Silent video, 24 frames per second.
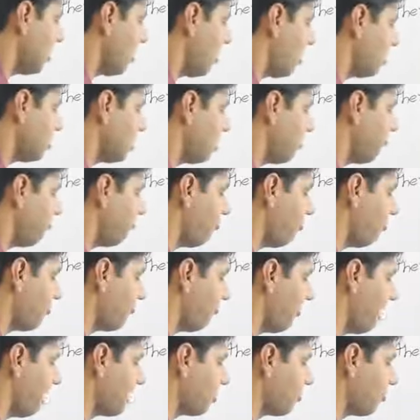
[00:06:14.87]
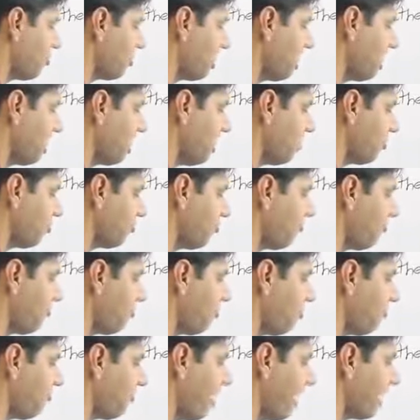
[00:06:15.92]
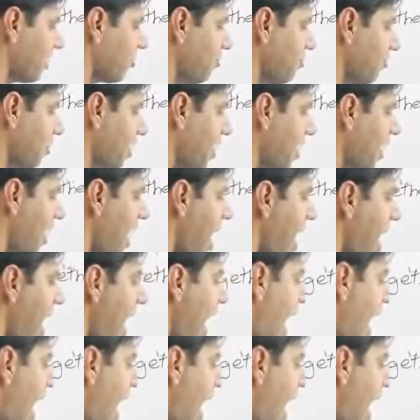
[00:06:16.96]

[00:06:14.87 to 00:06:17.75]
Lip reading: logic, 4 factorial into 4 factorial.